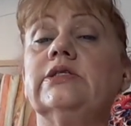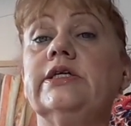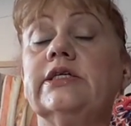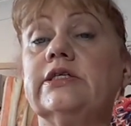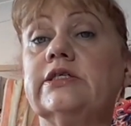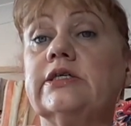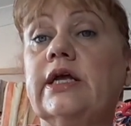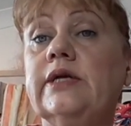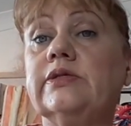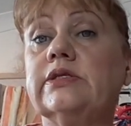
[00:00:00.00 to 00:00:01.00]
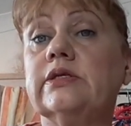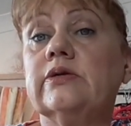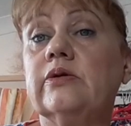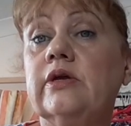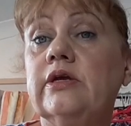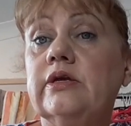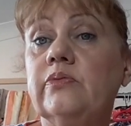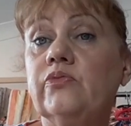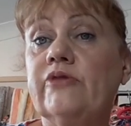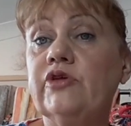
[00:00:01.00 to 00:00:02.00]
stay subscribed,
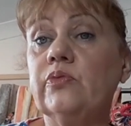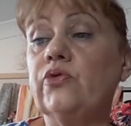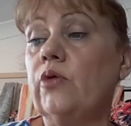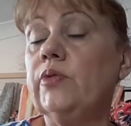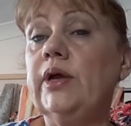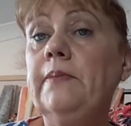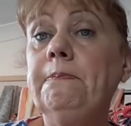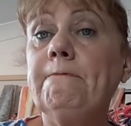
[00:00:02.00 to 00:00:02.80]
if you can put up with me.